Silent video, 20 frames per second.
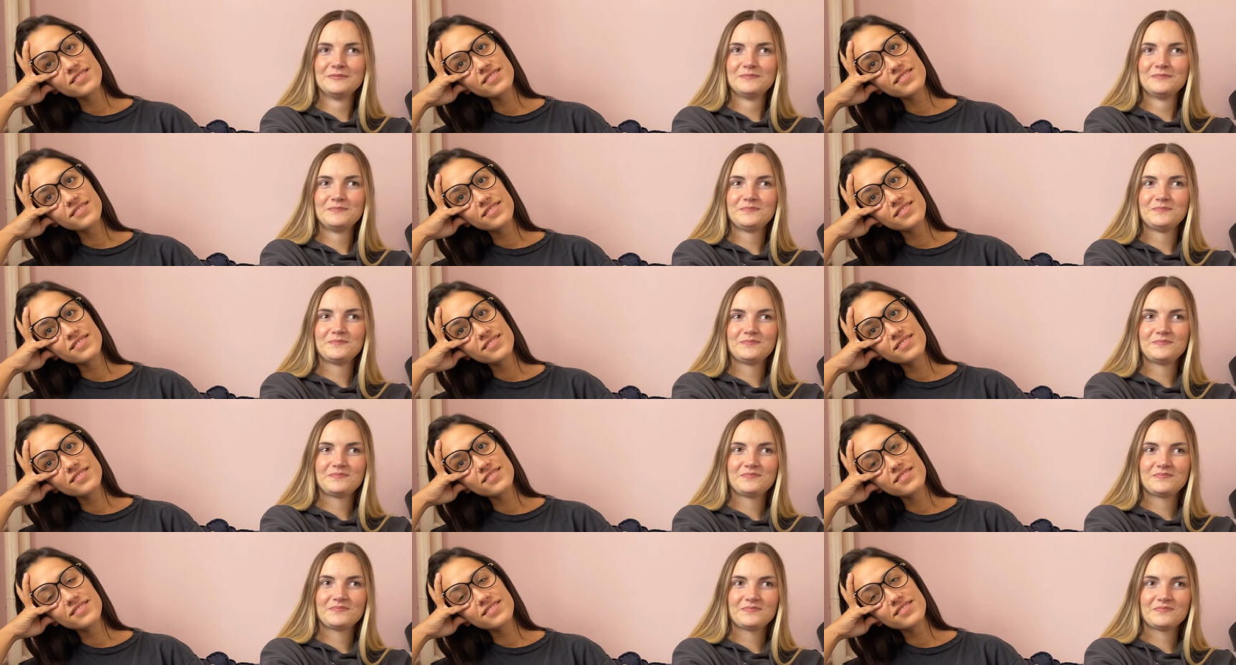
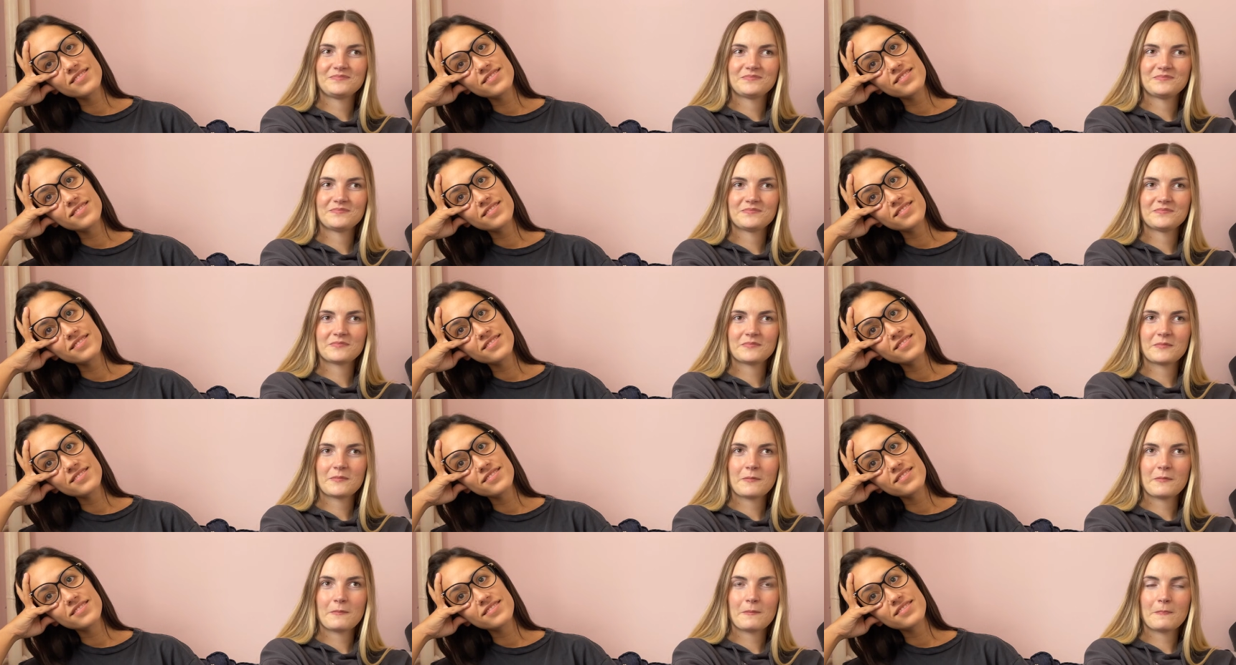
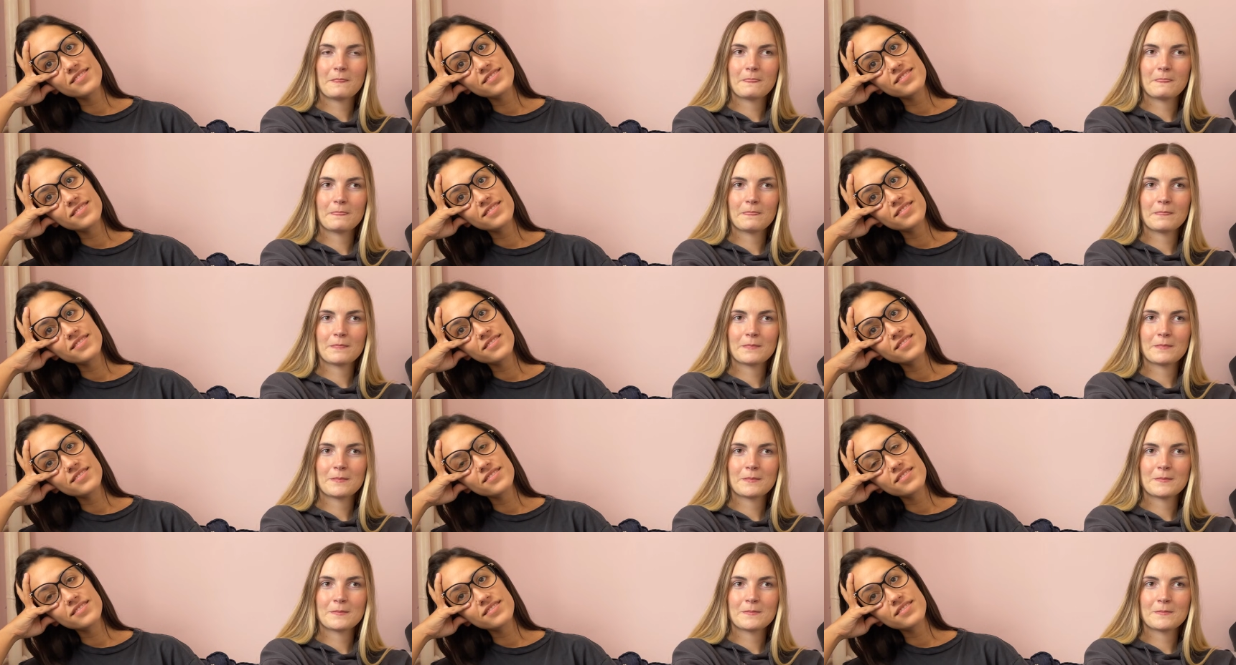
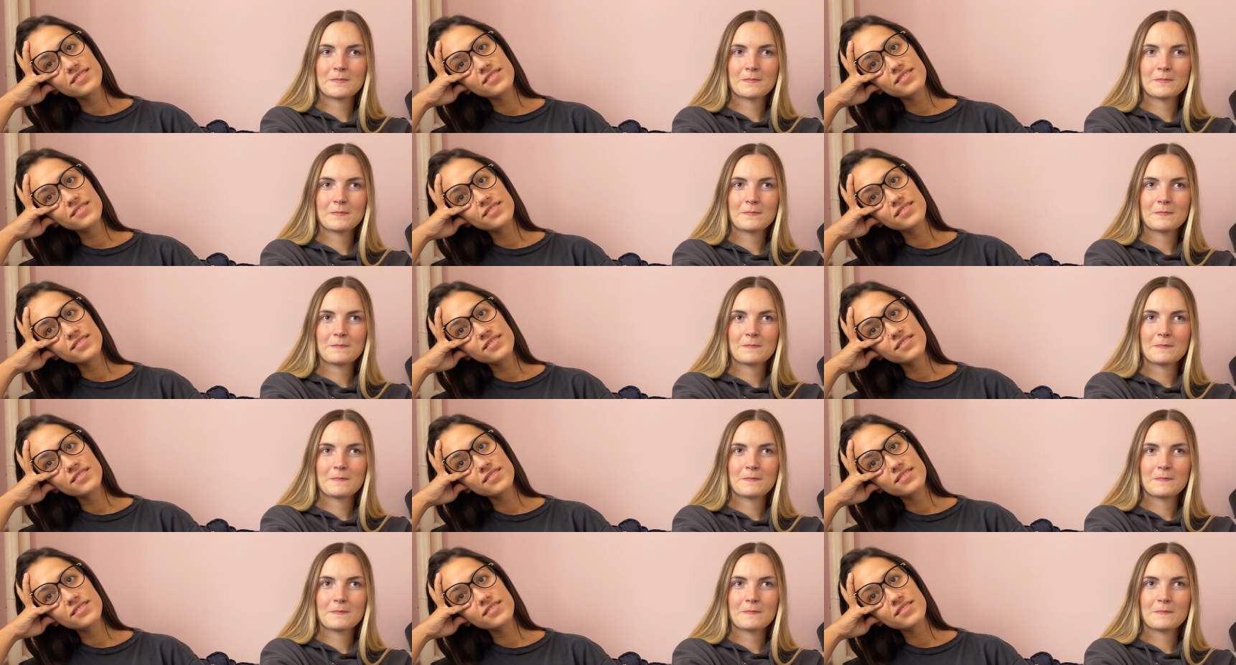[no speech]